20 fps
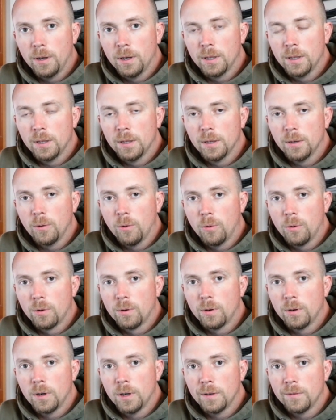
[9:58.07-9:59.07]
on the
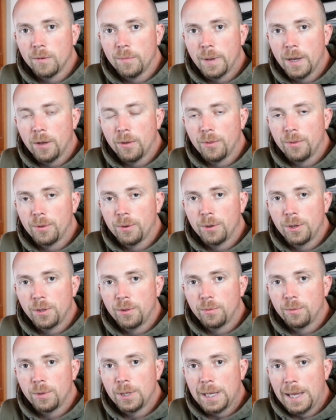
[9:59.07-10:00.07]
order of about
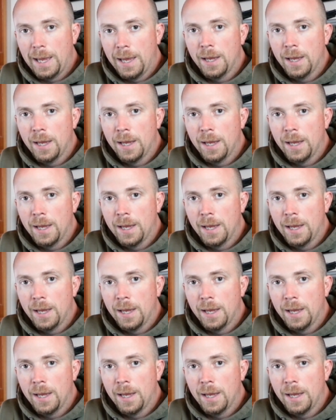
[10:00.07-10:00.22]
33